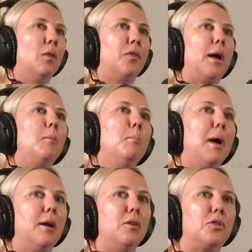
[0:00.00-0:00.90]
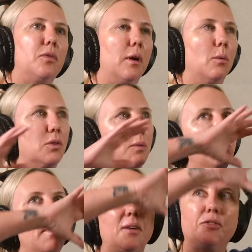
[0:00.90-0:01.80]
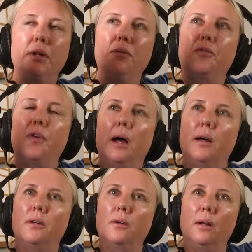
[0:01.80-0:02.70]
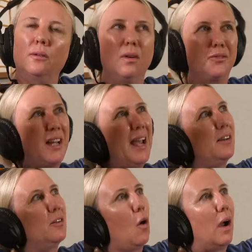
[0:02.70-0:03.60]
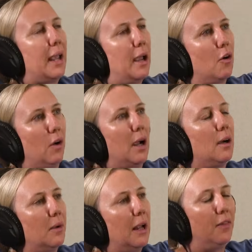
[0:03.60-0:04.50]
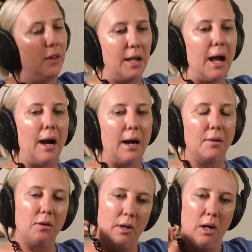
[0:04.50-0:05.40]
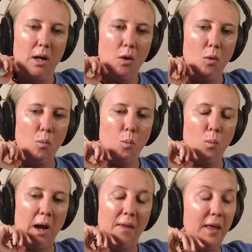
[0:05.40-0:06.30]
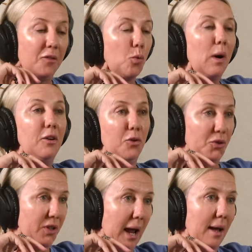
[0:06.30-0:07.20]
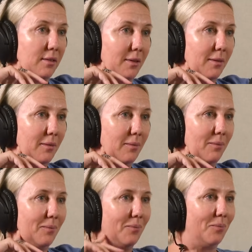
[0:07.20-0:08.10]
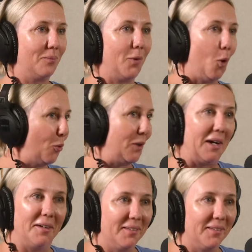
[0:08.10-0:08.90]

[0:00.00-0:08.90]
That meant there was a massive tent-like area in the yard, and that's where you sat all day.